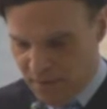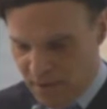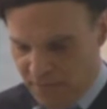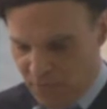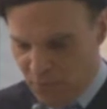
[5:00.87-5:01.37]

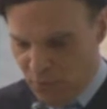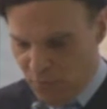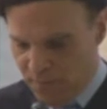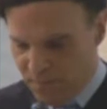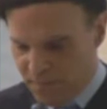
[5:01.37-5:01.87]
and for
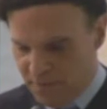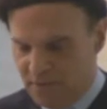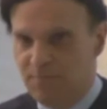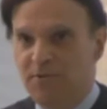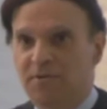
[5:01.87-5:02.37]
whom
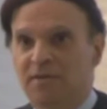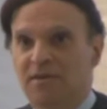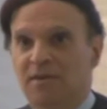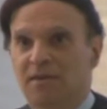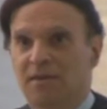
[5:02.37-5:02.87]
this
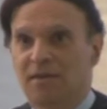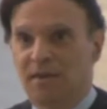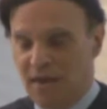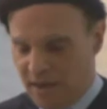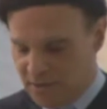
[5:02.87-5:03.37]
building
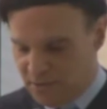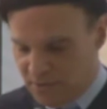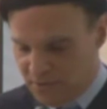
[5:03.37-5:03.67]
has